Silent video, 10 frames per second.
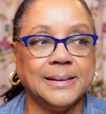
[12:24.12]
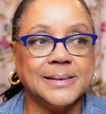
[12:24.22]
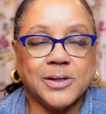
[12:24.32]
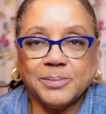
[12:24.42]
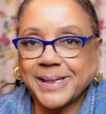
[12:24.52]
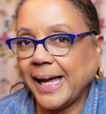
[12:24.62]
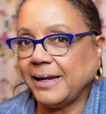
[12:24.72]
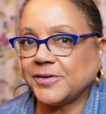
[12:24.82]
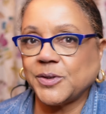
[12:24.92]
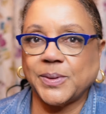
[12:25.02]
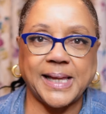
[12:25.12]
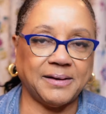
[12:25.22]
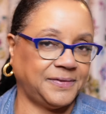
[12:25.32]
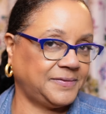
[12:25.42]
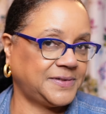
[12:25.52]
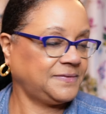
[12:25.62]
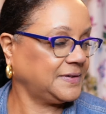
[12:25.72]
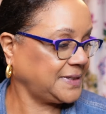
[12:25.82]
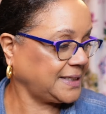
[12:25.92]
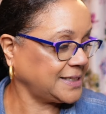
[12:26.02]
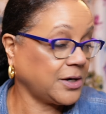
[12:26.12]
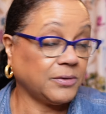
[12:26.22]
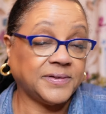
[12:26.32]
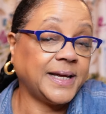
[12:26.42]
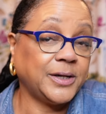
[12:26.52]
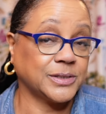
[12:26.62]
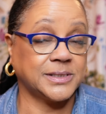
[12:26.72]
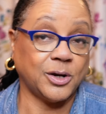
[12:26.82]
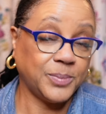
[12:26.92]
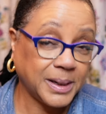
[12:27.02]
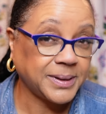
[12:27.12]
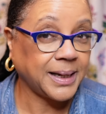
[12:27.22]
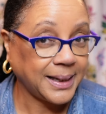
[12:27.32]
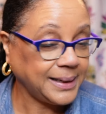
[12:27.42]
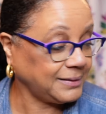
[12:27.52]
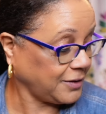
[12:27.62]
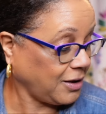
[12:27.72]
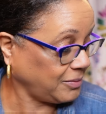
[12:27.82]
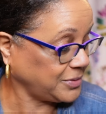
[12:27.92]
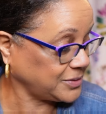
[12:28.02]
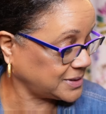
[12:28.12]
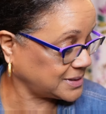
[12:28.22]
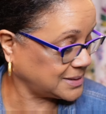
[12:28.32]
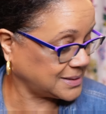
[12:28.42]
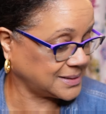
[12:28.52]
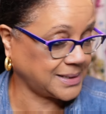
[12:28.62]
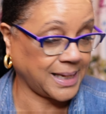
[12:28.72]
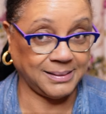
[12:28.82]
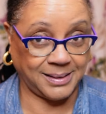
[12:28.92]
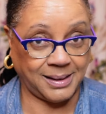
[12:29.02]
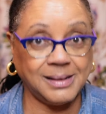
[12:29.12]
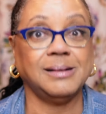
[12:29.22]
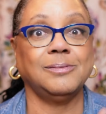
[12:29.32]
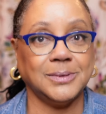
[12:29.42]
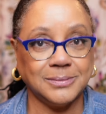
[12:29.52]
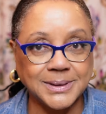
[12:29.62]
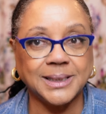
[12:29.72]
So I'm kind of doing that 50-50. These aren't flankers though, but I'm kind of almost getting there. We're